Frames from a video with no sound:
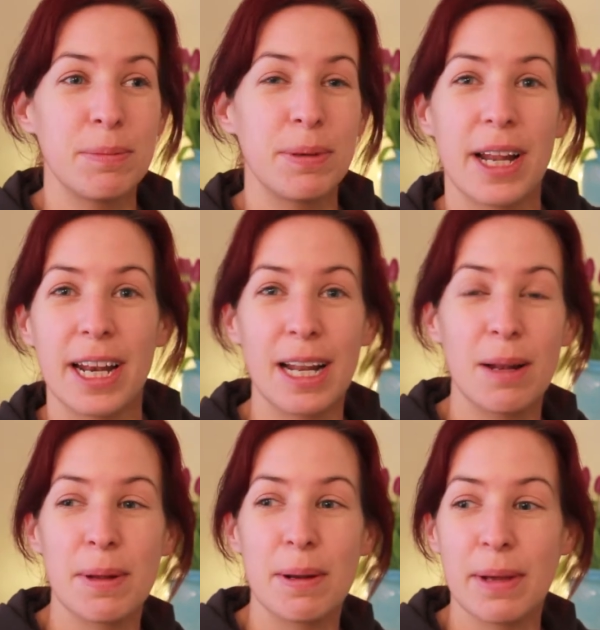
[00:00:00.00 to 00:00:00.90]
put on a
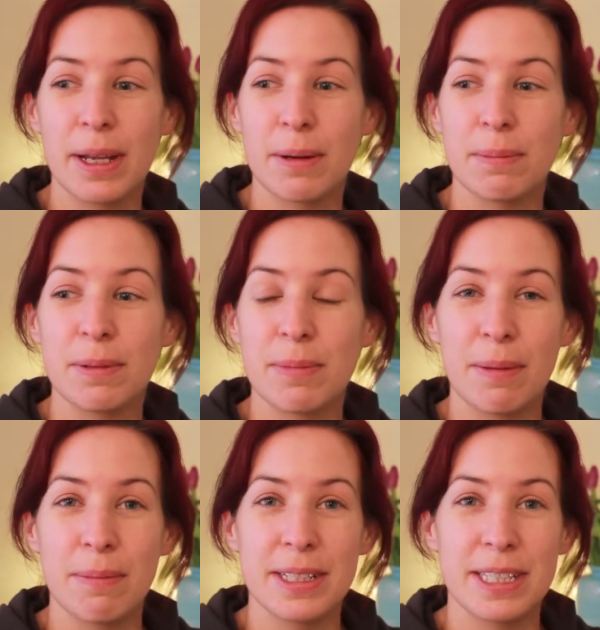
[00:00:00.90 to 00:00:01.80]
little bit of makeup to
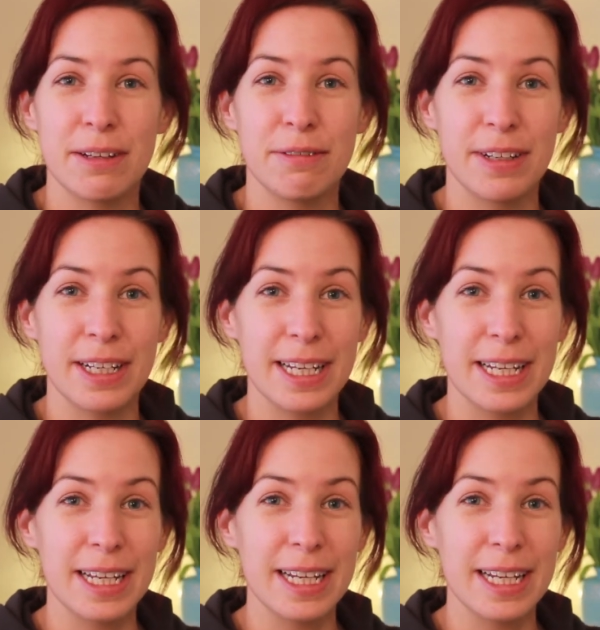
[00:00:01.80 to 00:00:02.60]
make myself feel